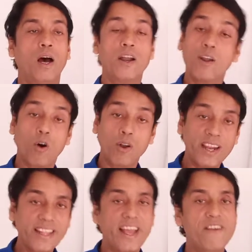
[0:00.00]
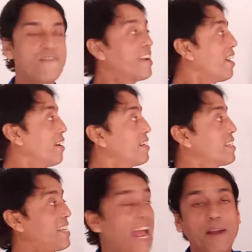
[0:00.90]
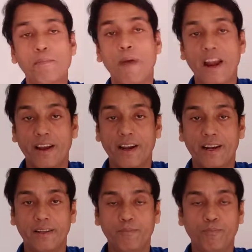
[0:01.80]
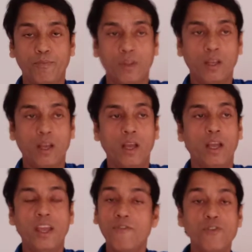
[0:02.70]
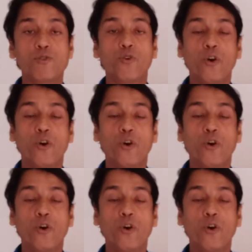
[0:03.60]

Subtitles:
Only then we can understand parallel adder. If you